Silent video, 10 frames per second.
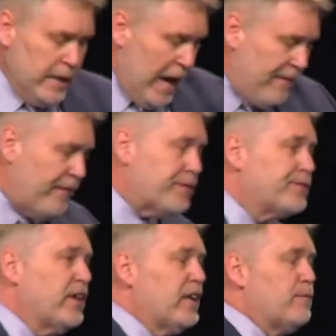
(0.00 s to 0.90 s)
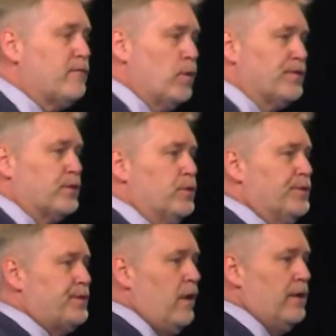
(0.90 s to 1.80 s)
And then the Sunday before school
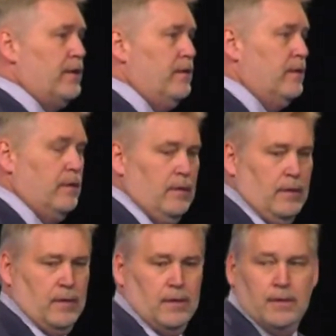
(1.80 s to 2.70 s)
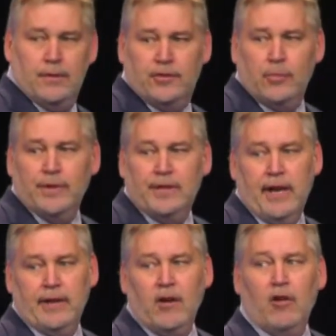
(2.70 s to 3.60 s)
started,
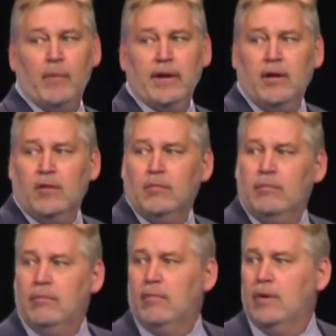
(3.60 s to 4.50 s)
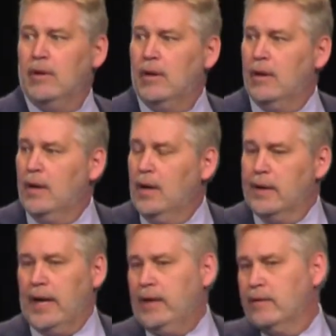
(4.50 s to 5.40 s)
superintendent called me at home.
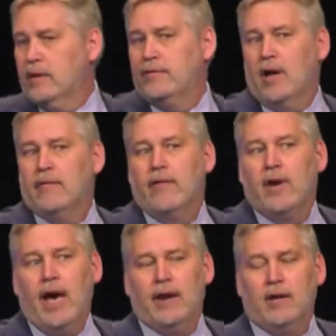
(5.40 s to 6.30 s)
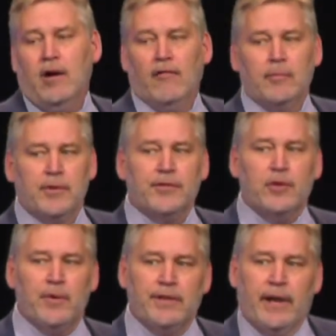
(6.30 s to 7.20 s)
Now, I don't know if y'all have ever had a call from your
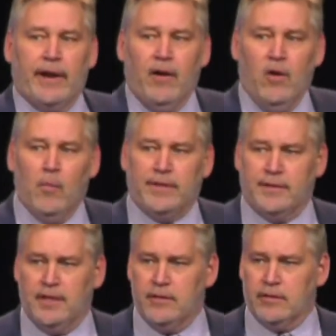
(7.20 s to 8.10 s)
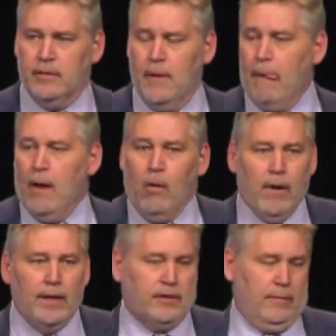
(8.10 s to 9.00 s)
superintendent at home as a teacher or
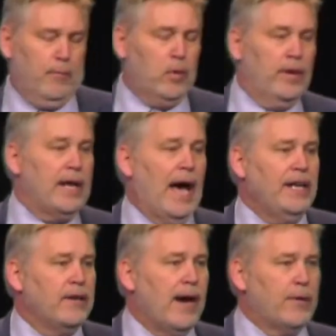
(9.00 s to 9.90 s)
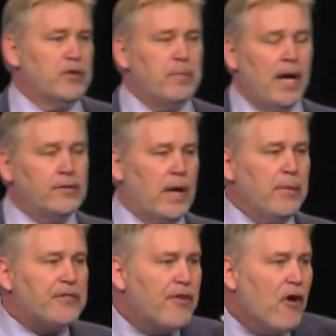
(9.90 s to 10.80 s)
as an employee. I didn't know how to respond, so I
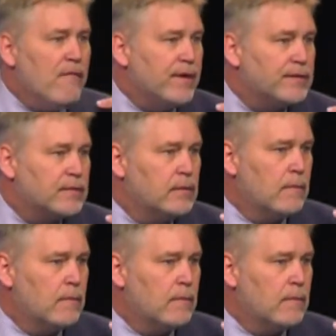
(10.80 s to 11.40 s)
was nervous.